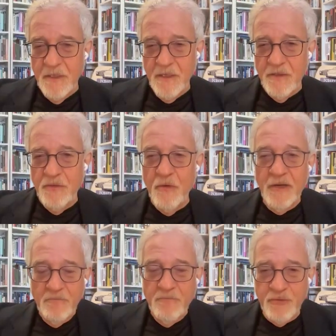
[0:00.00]
you are
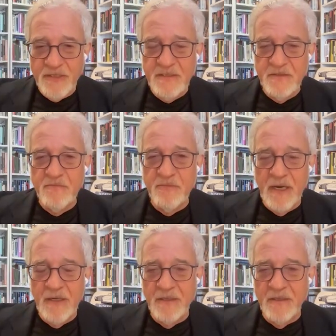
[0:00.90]
imprisoned
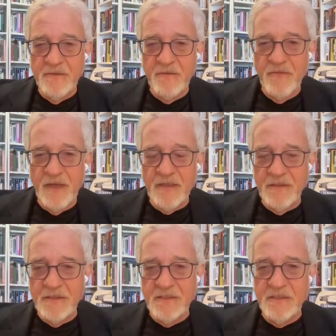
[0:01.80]
by it. That
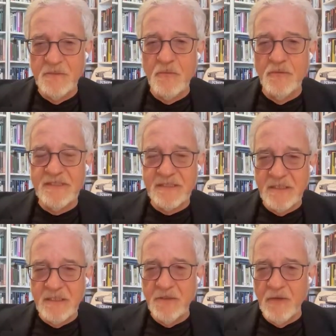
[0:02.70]
is, you
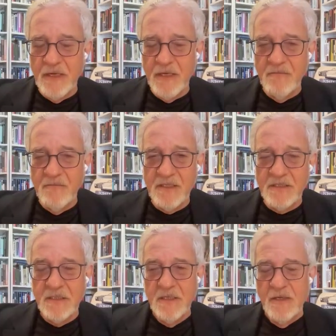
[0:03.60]
see your enemies
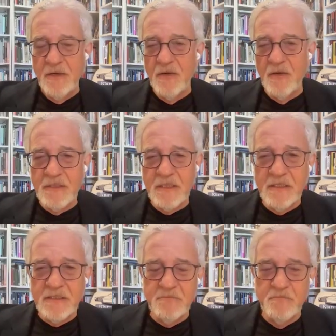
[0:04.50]
not
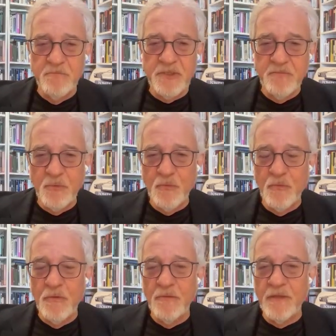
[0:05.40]
as people
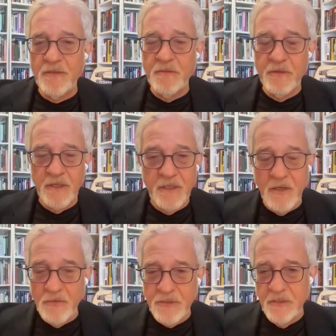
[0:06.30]
that you can
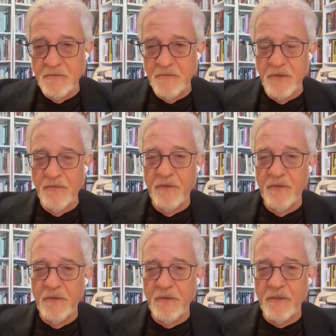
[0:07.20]
negotiate with, that
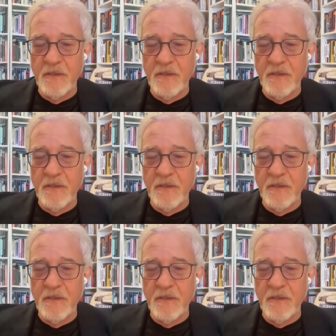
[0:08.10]
you can